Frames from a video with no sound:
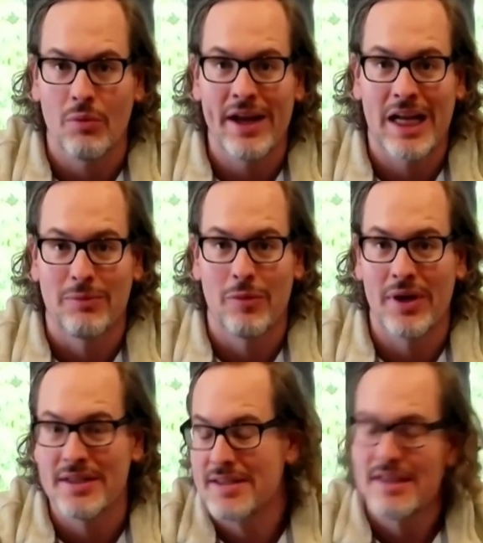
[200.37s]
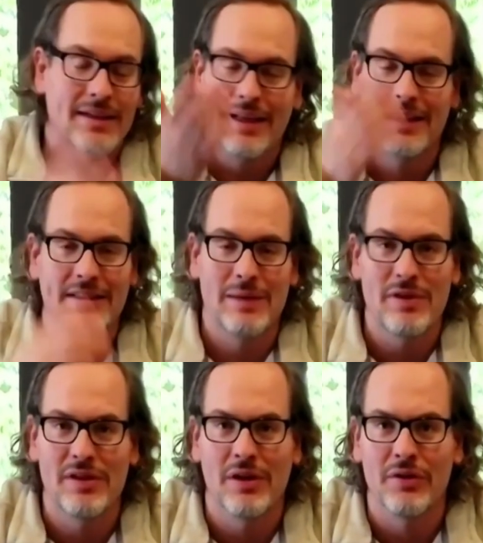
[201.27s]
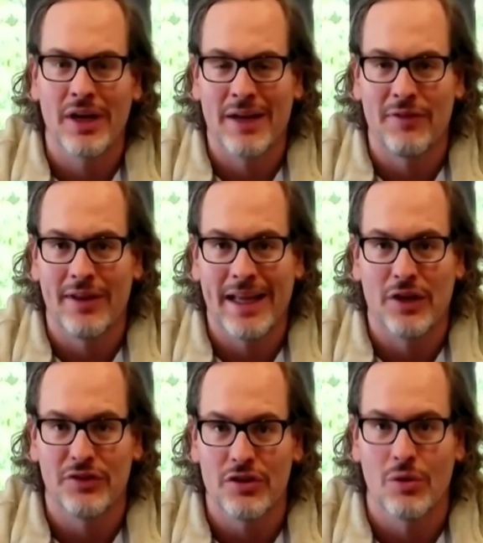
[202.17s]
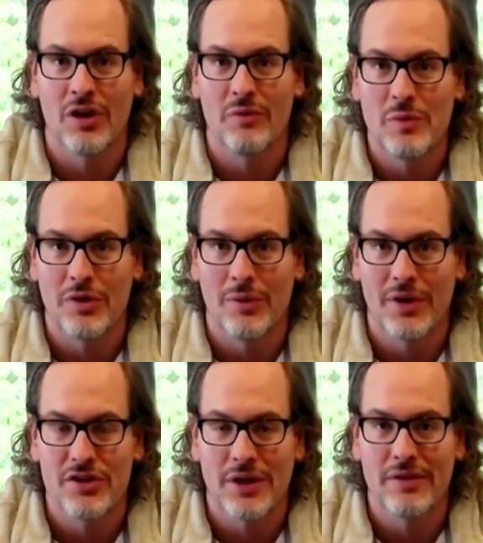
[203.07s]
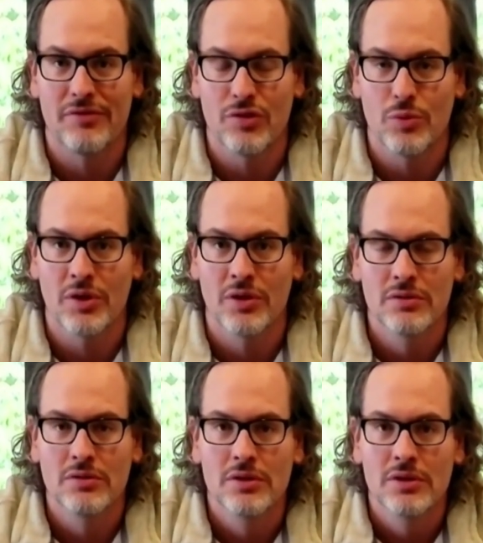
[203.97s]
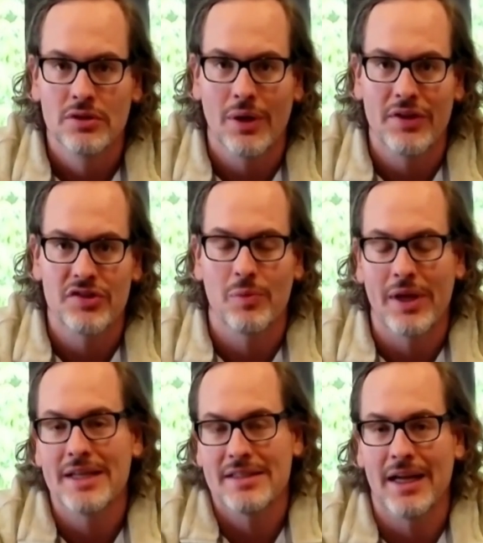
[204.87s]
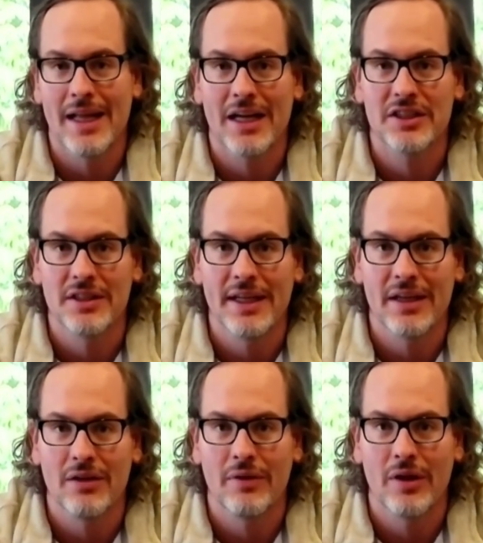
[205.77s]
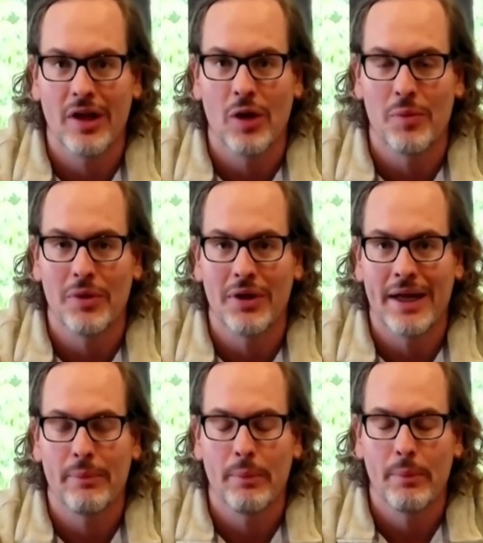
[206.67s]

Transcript: in a couple months, it's going to be, you know, they're going to have a line out the door of people that want to drive for Uber. So on the supply side, I actually think it'll help them a lot.